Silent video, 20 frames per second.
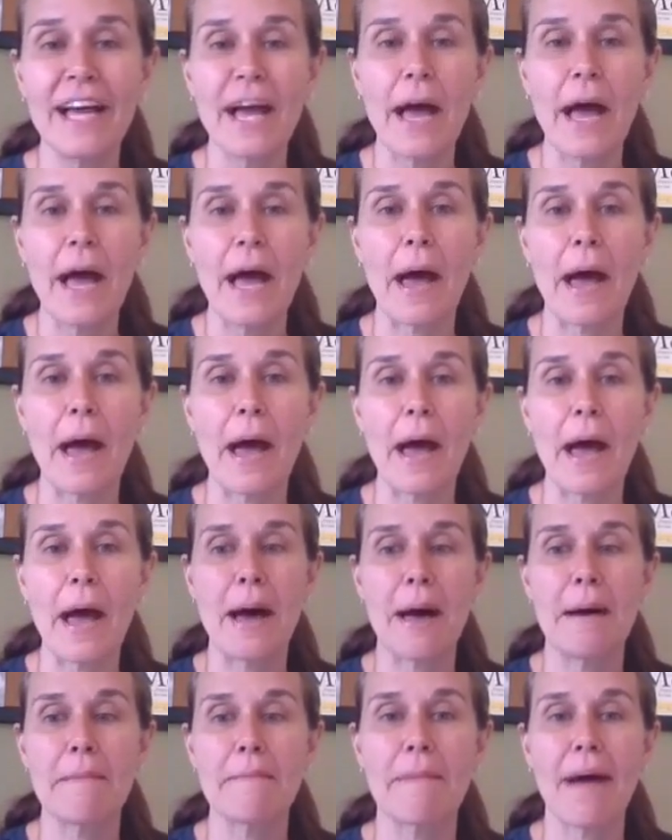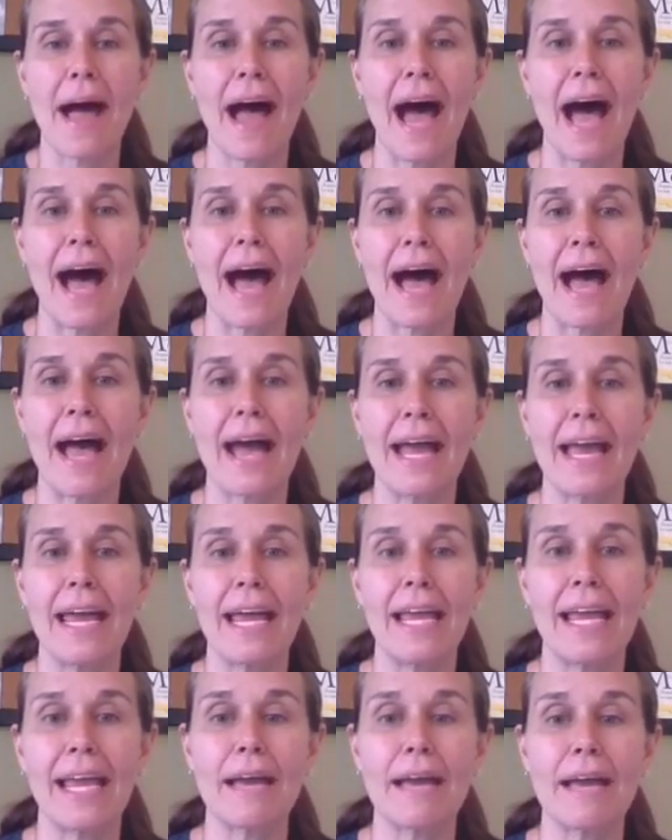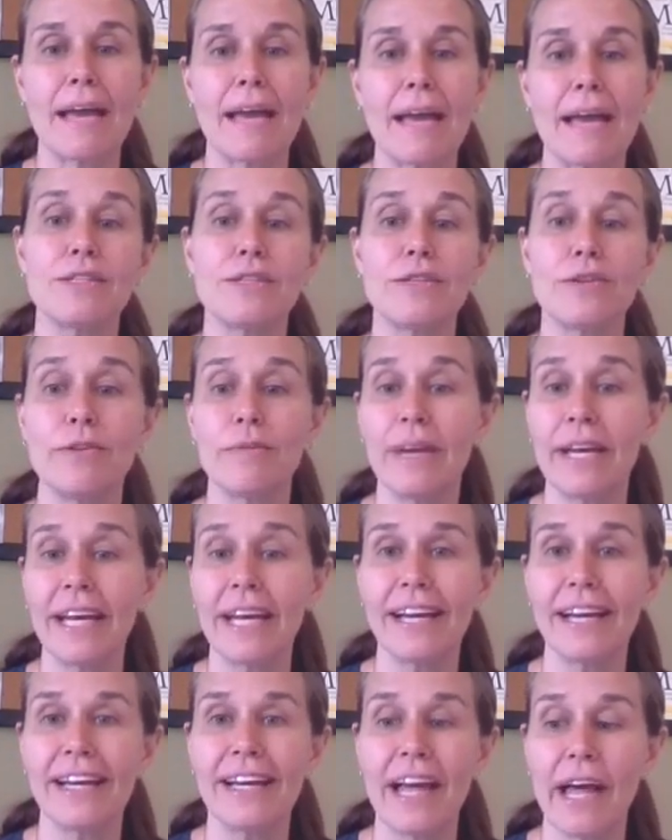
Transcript: I am assuming